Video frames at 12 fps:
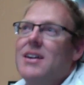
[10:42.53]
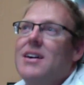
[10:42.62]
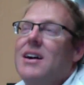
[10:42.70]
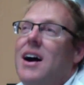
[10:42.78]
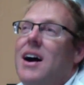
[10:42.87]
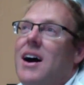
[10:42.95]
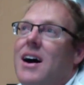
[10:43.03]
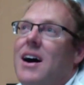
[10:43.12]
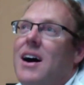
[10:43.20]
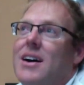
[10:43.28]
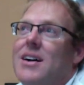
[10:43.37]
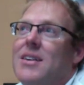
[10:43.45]

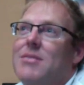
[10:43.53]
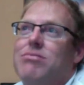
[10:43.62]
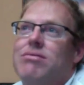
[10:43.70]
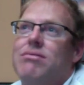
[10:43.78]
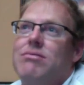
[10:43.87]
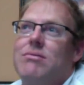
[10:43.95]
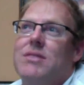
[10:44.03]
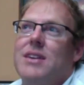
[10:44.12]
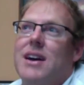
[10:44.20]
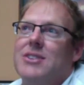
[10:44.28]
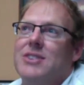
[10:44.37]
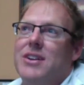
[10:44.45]
uh,
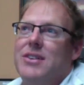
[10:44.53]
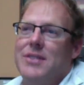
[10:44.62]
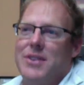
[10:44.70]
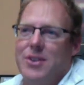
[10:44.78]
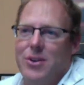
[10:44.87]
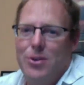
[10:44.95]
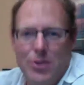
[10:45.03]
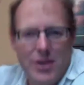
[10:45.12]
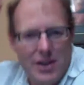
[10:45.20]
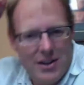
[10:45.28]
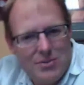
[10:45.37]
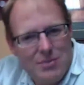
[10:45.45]
gosh, I don't even know who he is.